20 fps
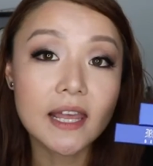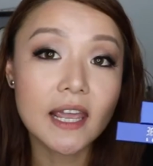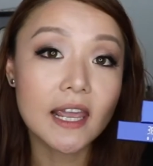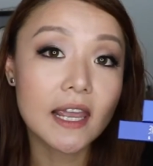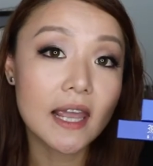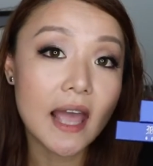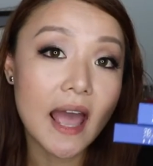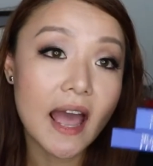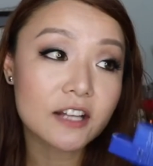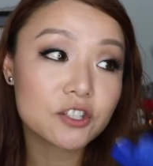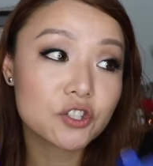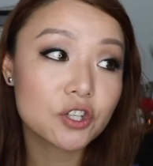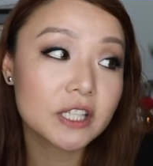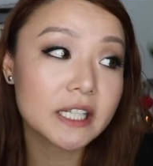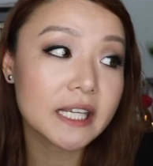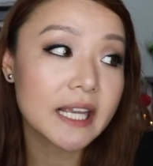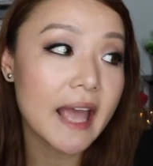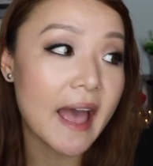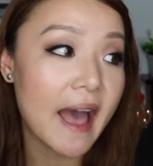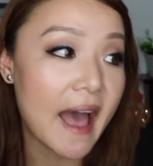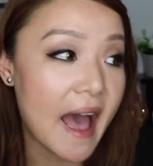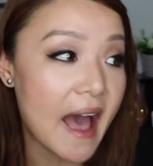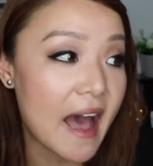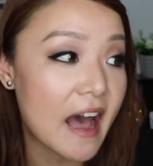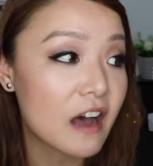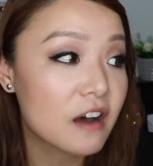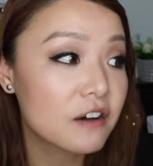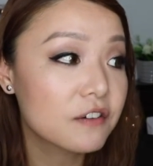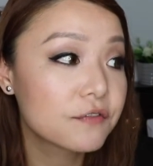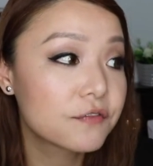They actually
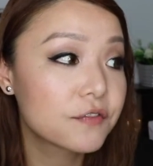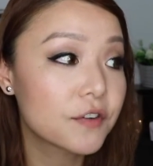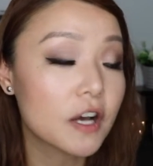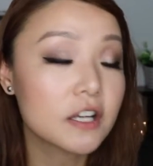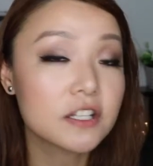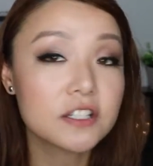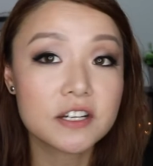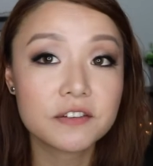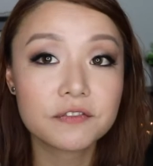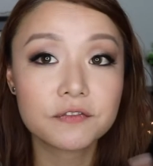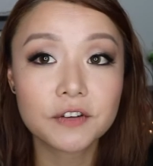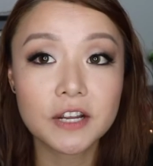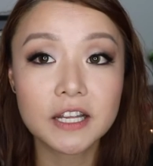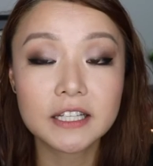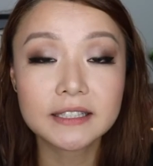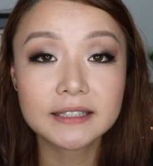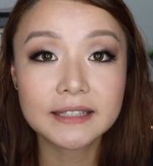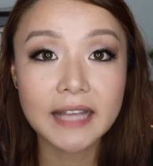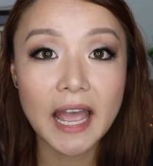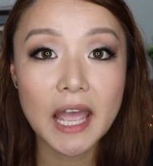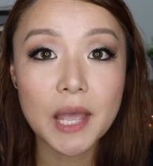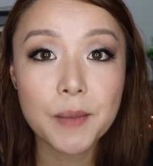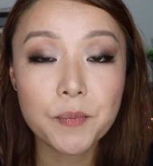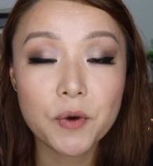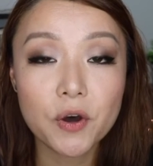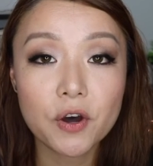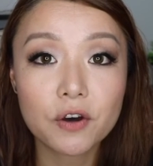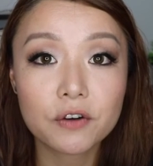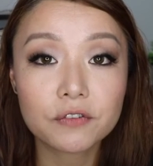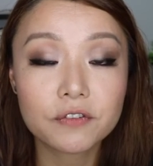have different type
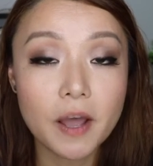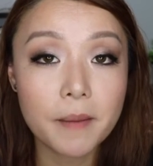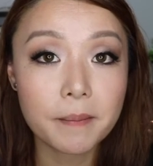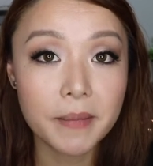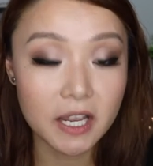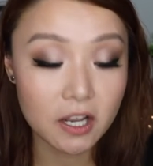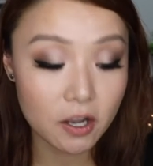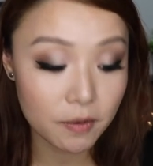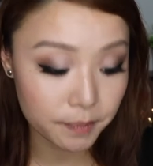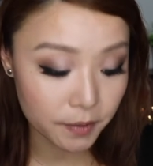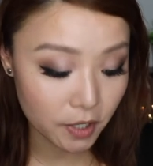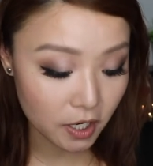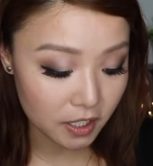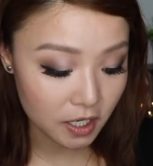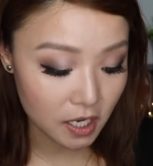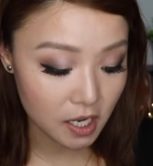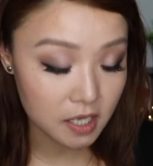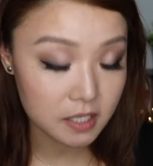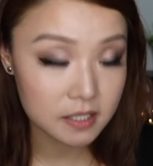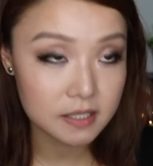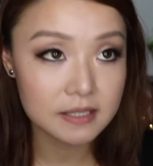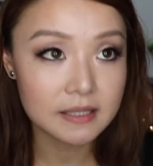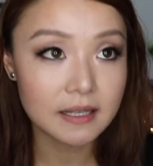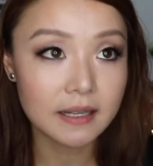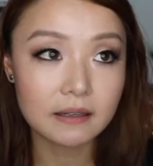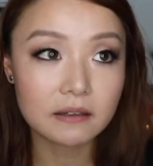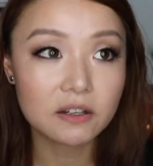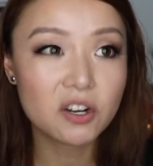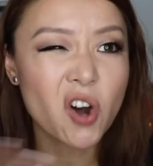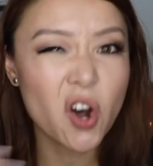of makeup products
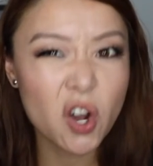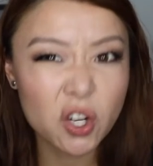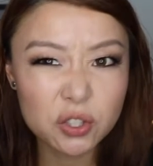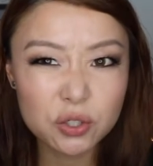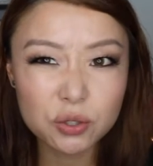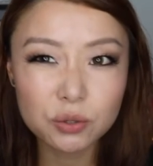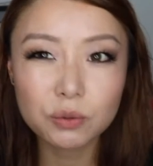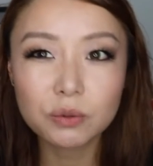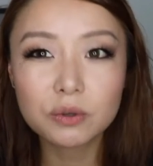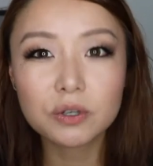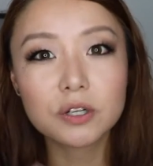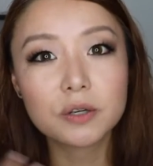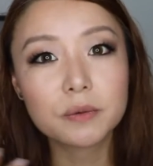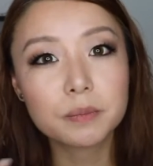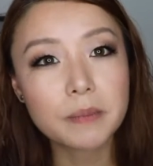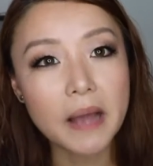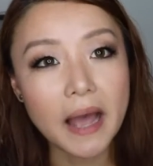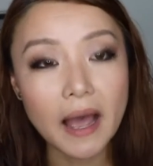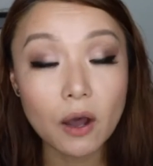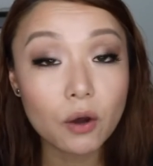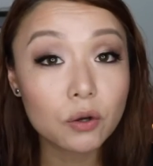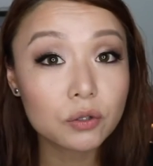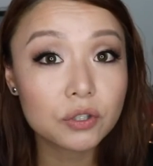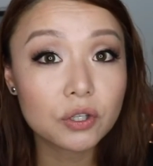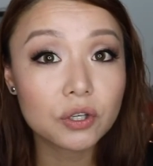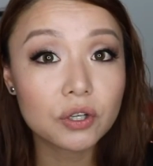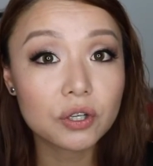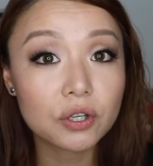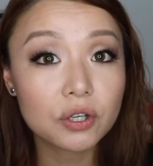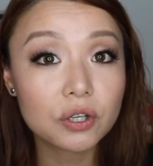like contour,
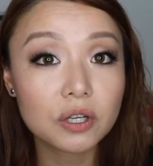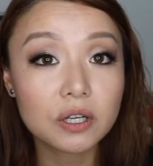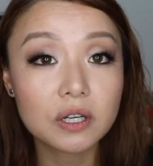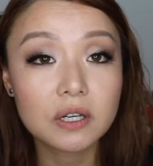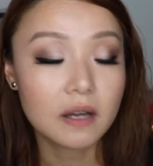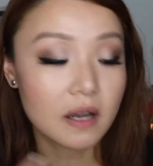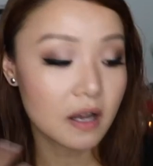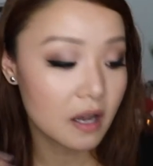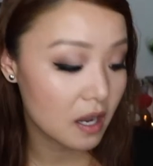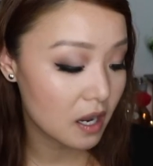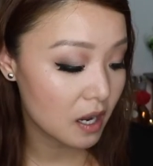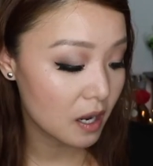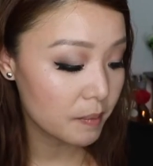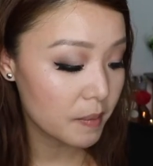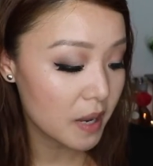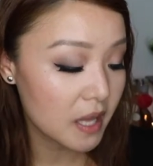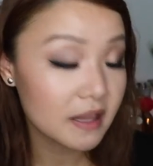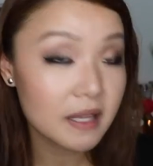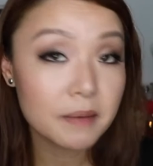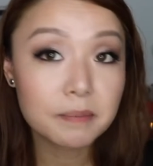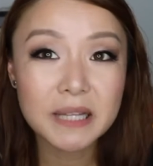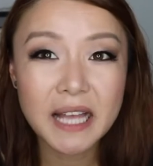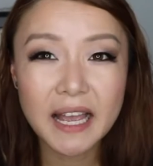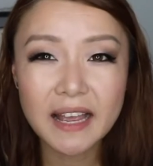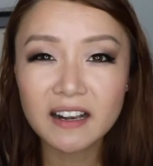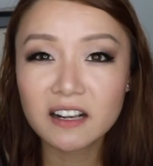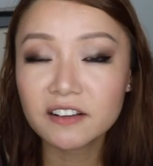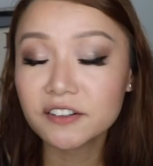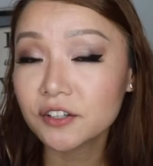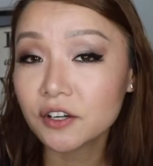powder, lip
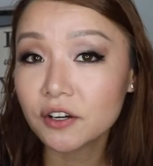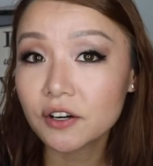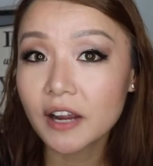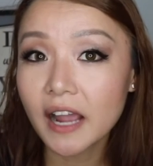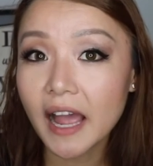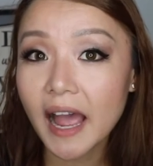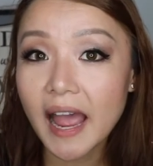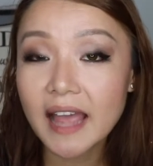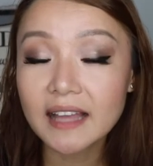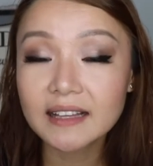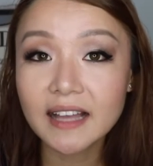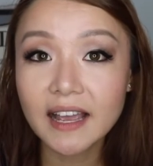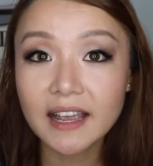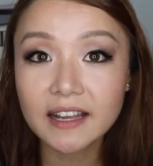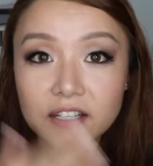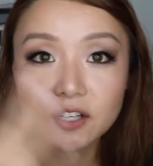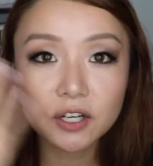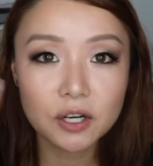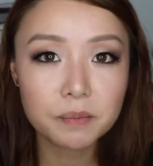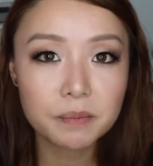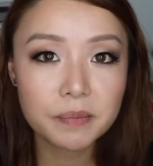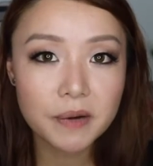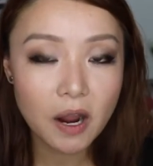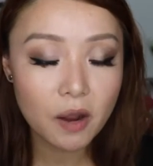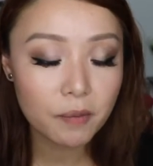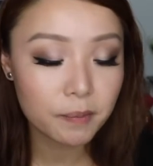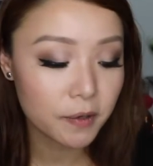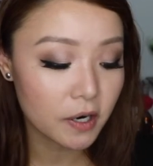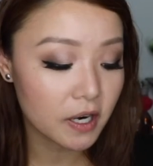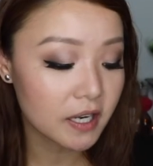liner, eyeliner,
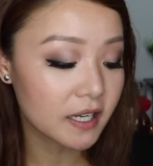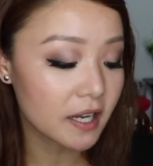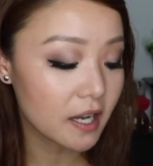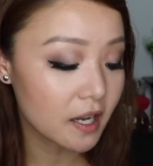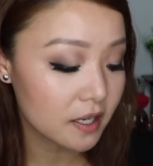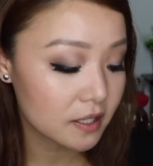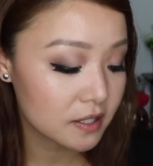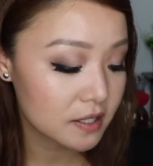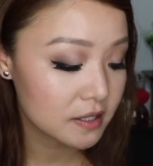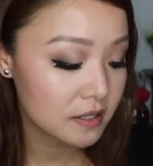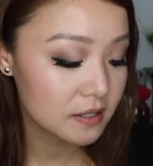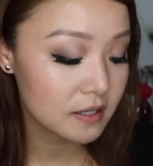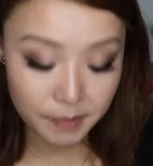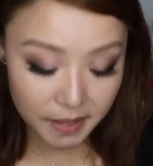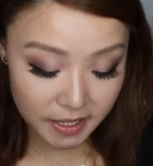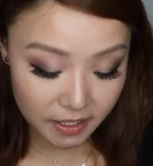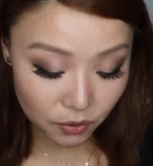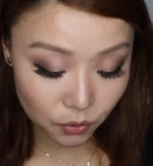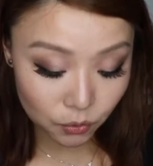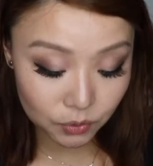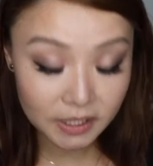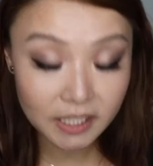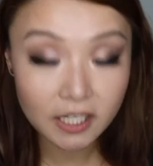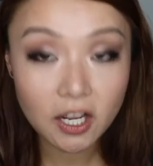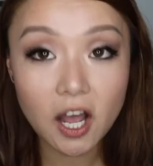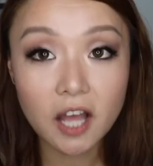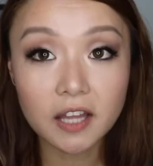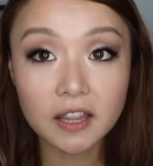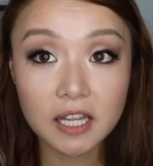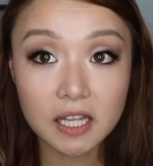brow products, but I only
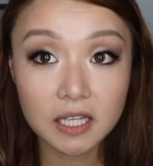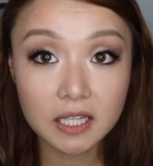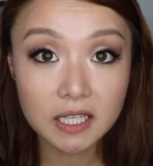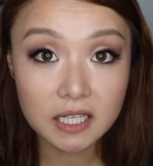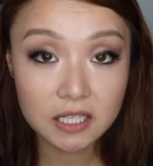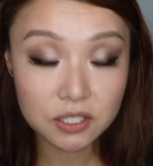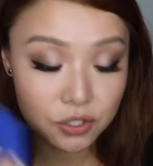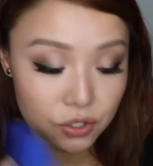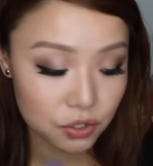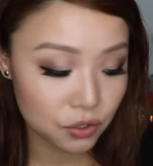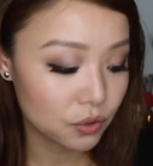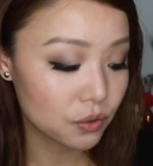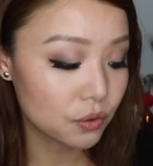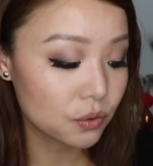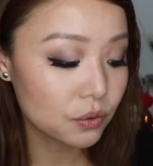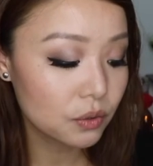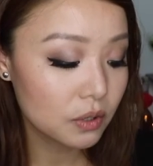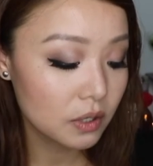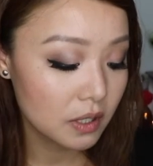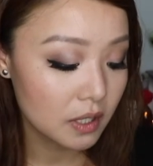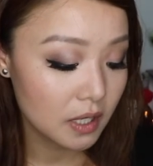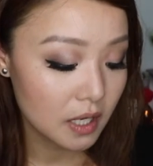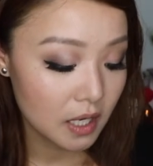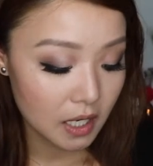got these two.